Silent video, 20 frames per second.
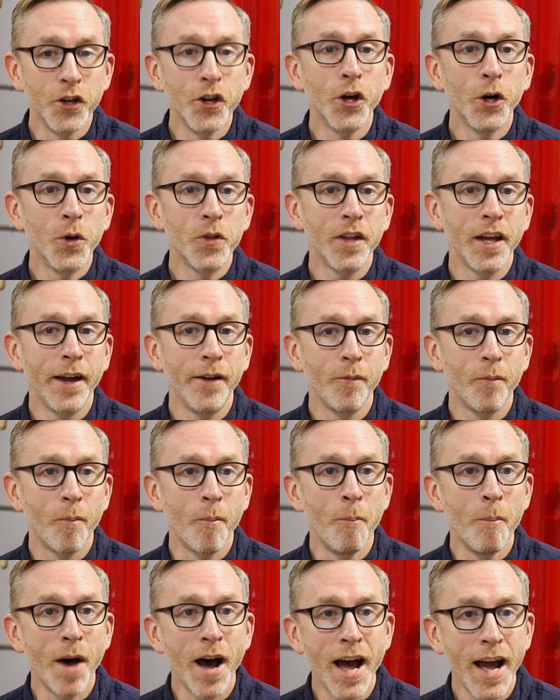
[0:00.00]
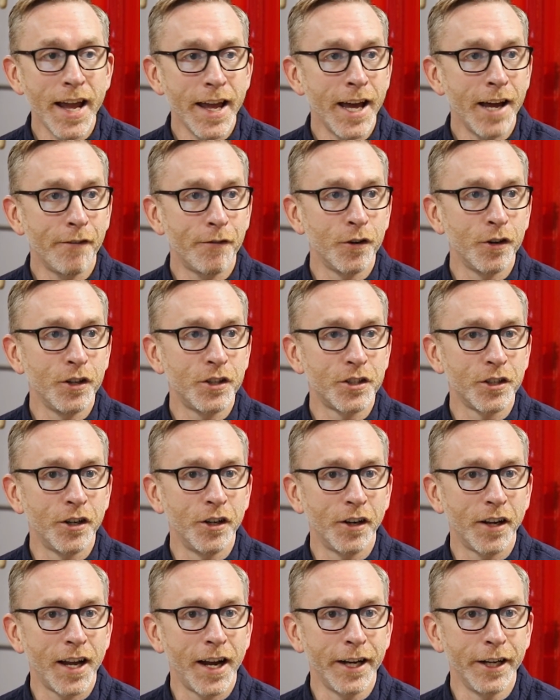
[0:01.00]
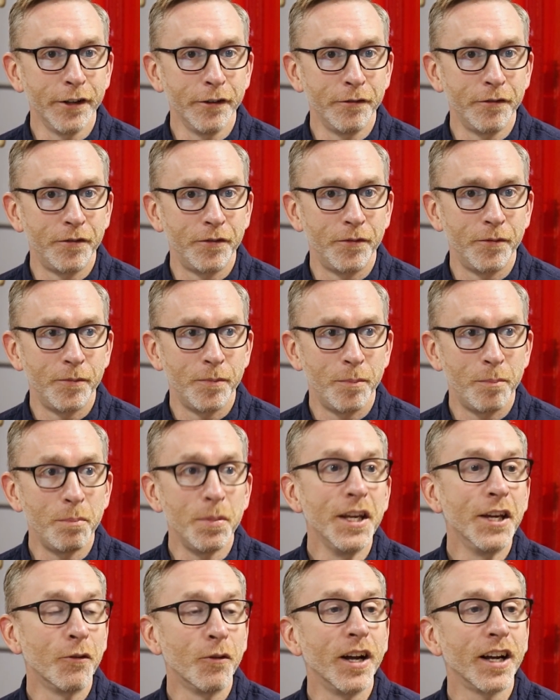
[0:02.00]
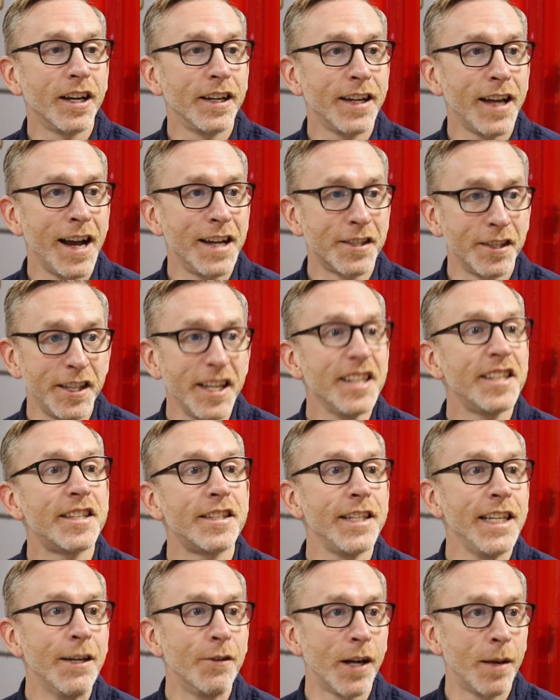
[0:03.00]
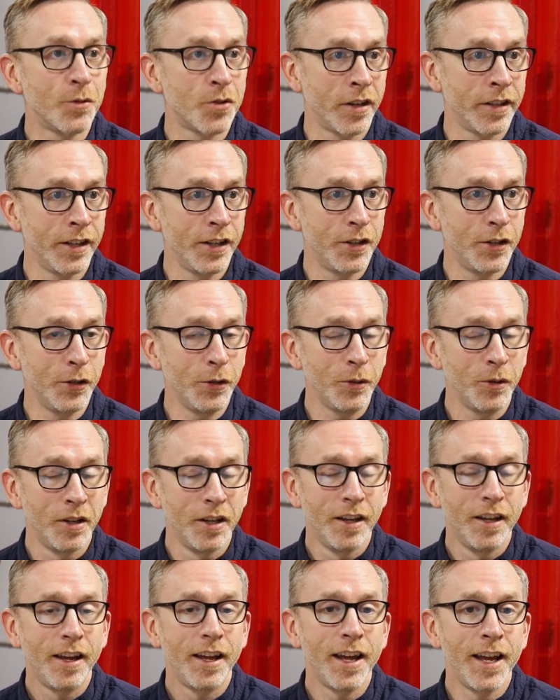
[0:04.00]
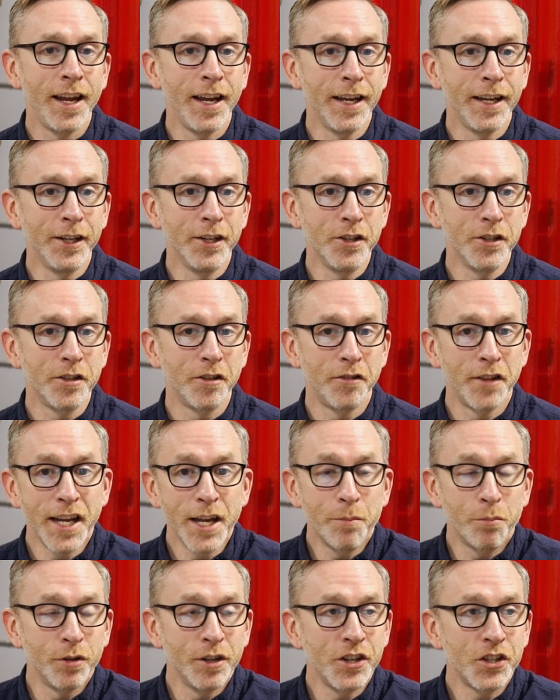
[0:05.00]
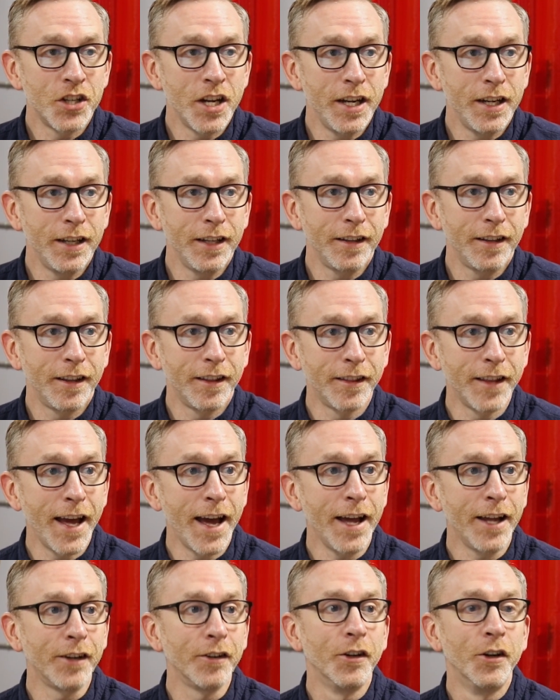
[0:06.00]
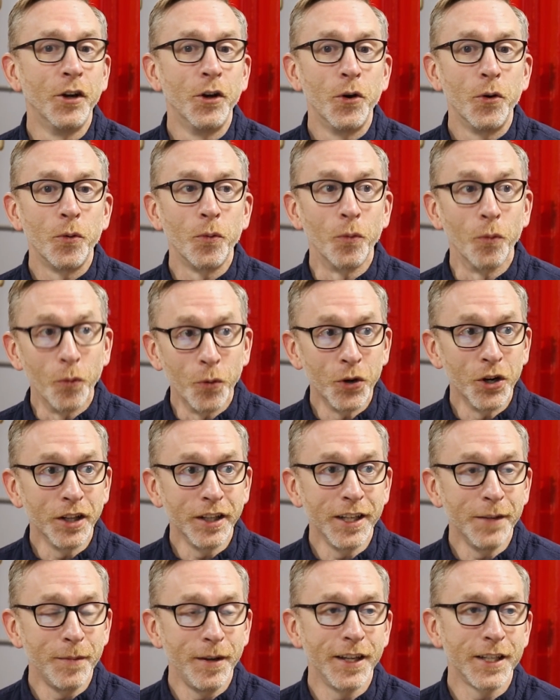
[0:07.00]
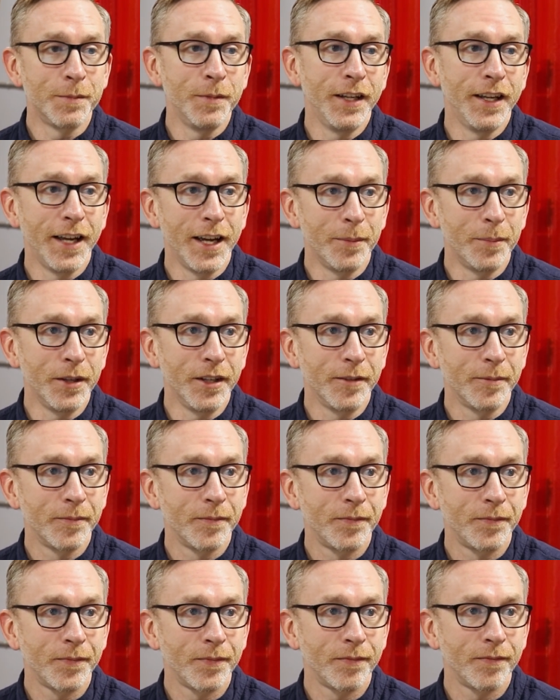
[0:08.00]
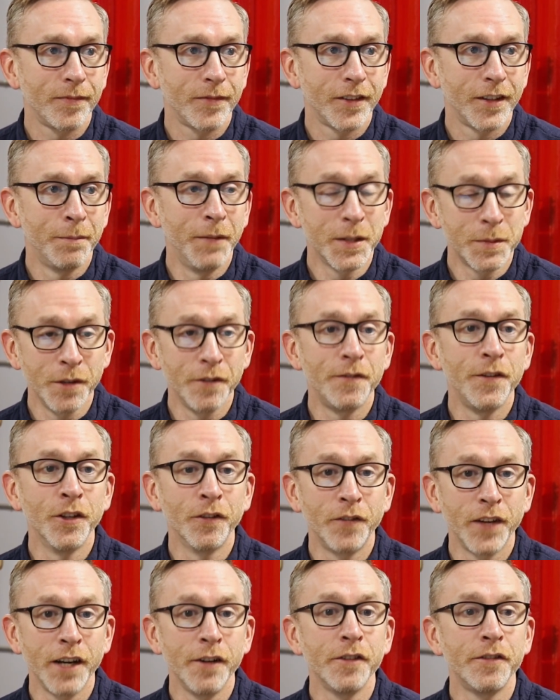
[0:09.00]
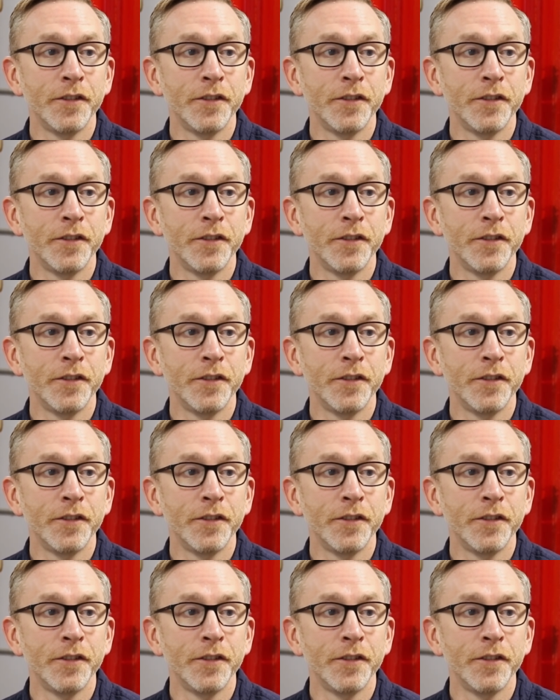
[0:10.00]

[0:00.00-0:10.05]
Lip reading: know that my efforts are kind of being recognized, that they see what I'm trying to do and they appreciate it, that really makes me happy. It makes me feel very